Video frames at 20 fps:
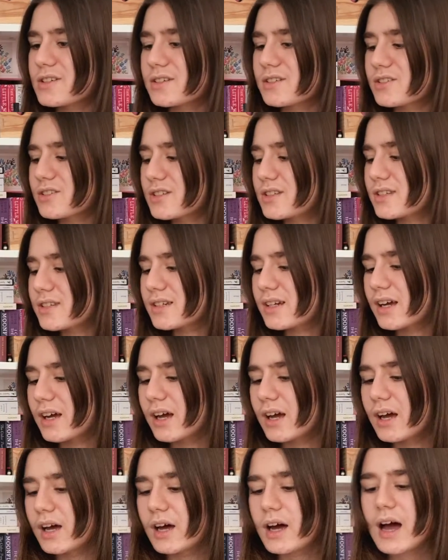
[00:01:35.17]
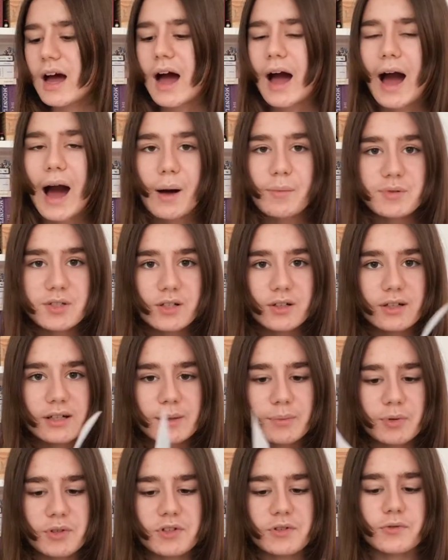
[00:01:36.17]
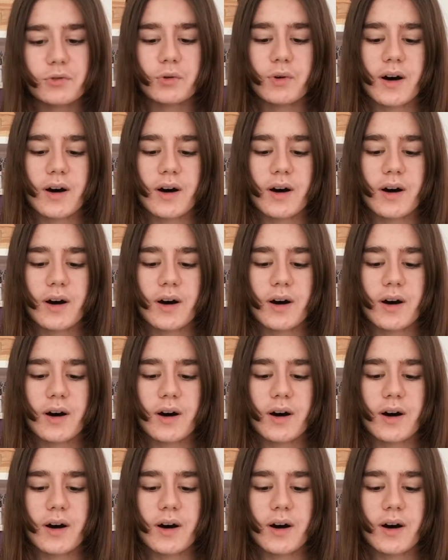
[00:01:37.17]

and just absolutely beautiful.